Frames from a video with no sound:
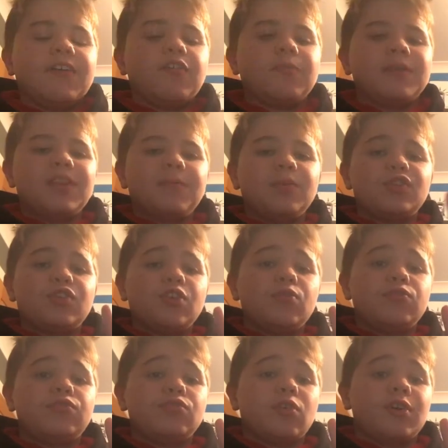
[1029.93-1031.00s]
Now for my number
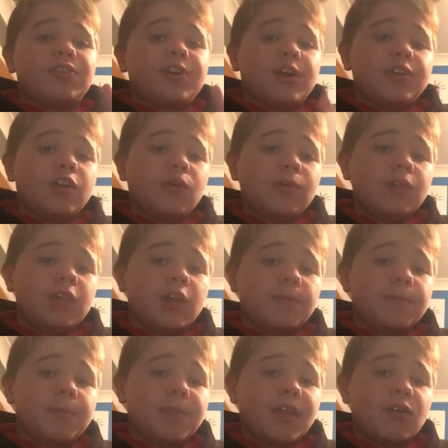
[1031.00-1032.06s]
2 choice, I know a lot
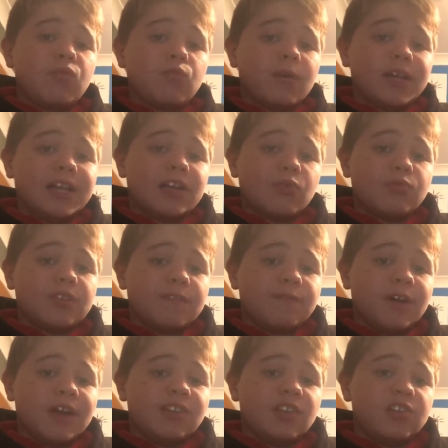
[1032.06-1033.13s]
of people are really going to
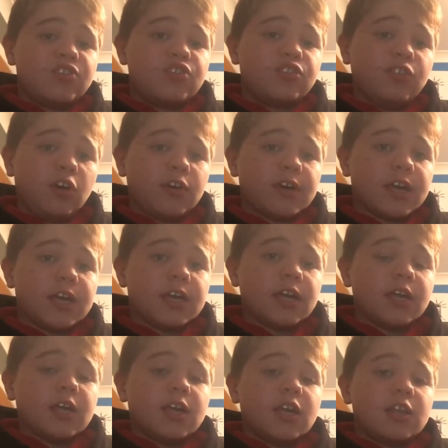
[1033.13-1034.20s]
find this shocking,
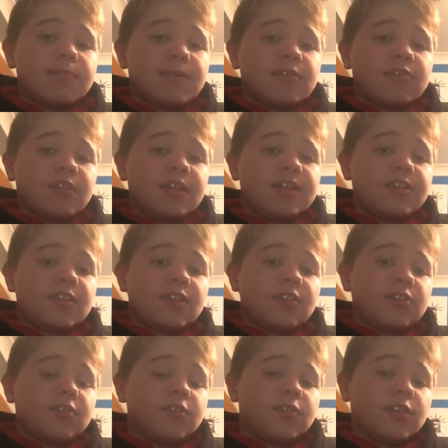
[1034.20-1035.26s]
especially
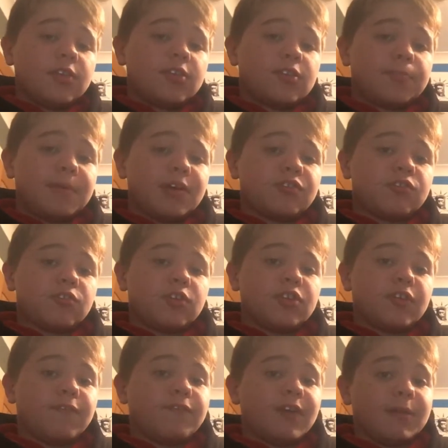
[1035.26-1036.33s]
since this special
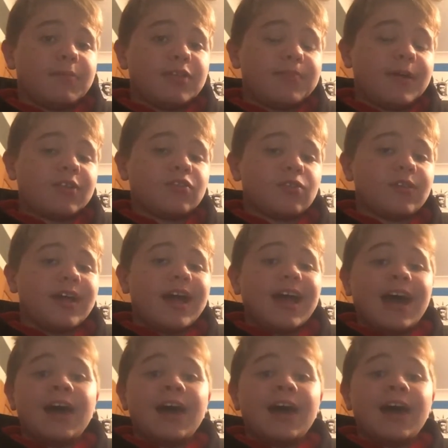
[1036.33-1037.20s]
is a famous special.